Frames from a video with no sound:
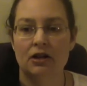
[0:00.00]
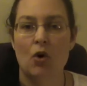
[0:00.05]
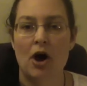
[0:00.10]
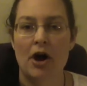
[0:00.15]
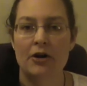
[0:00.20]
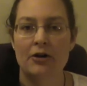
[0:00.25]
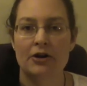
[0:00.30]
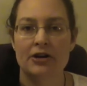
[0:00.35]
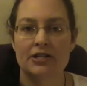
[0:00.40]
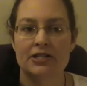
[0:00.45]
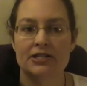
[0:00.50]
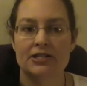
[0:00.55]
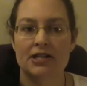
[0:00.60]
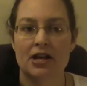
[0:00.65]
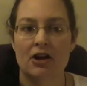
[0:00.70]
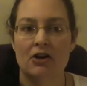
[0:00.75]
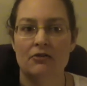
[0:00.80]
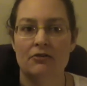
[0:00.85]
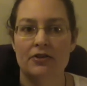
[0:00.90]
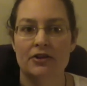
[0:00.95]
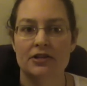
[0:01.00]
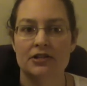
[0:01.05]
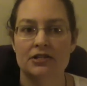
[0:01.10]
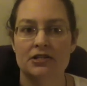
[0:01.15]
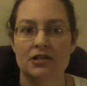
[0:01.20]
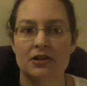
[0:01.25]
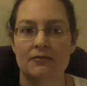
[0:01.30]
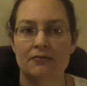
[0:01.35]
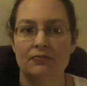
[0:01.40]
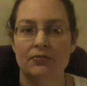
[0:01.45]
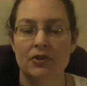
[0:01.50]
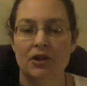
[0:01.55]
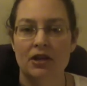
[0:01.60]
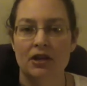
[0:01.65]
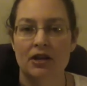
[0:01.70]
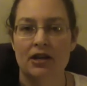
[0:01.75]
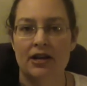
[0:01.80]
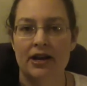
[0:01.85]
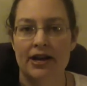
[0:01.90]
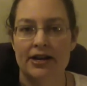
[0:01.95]
Water itself is
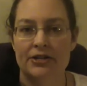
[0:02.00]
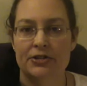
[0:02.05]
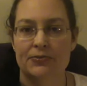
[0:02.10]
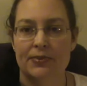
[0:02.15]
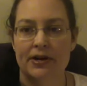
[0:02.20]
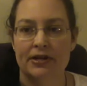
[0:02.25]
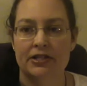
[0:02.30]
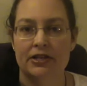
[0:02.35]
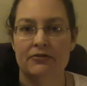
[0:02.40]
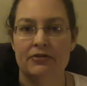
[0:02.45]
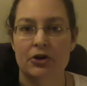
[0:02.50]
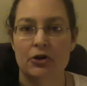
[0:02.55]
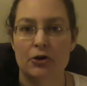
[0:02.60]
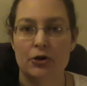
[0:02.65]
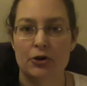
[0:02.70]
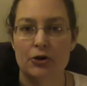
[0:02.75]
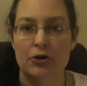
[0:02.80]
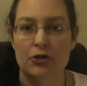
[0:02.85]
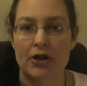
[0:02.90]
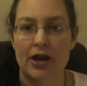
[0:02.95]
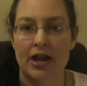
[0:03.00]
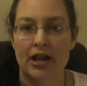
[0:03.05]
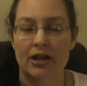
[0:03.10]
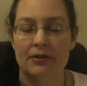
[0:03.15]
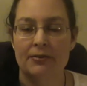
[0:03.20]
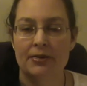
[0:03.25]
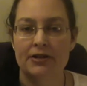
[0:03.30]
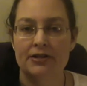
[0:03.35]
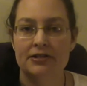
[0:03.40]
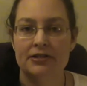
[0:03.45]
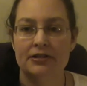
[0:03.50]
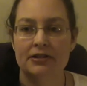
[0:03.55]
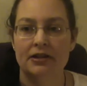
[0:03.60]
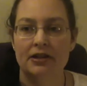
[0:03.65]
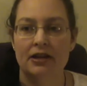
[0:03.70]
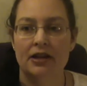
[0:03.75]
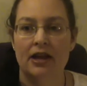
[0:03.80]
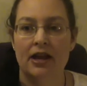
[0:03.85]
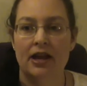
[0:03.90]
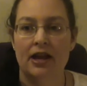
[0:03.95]
an aspect of the earth element
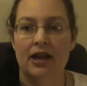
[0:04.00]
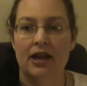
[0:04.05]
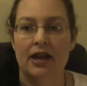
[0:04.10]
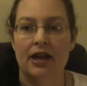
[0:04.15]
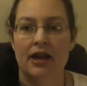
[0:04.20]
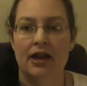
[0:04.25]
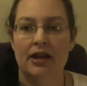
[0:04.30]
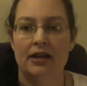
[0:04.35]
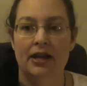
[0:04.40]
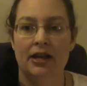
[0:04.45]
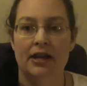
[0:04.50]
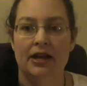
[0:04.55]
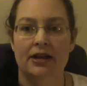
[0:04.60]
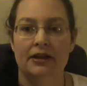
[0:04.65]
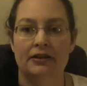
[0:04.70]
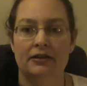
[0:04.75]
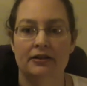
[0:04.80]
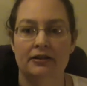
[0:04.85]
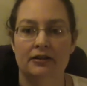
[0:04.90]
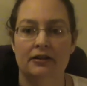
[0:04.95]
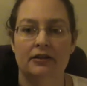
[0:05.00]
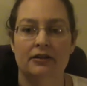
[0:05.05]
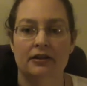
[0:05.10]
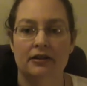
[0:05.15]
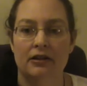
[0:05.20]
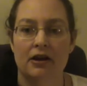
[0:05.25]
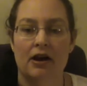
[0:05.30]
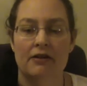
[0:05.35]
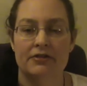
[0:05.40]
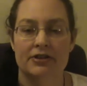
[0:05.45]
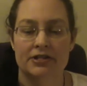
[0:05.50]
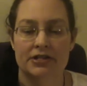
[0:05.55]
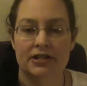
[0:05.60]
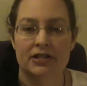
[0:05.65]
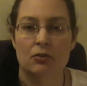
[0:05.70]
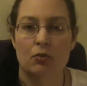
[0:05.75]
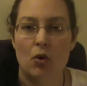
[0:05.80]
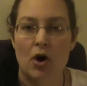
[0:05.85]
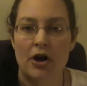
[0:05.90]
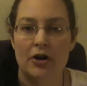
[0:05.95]
and
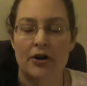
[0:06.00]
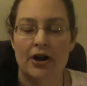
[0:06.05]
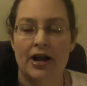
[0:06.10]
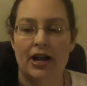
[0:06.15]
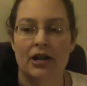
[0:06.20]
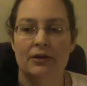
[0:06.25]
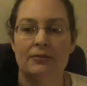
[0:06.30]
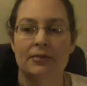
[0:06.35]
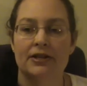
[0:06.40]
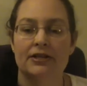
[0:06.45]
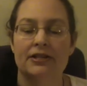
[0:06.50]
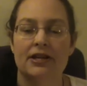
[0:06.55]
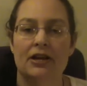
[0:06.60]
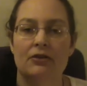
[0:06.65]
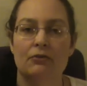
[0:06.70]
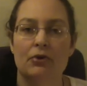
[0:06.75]
obviously the water element.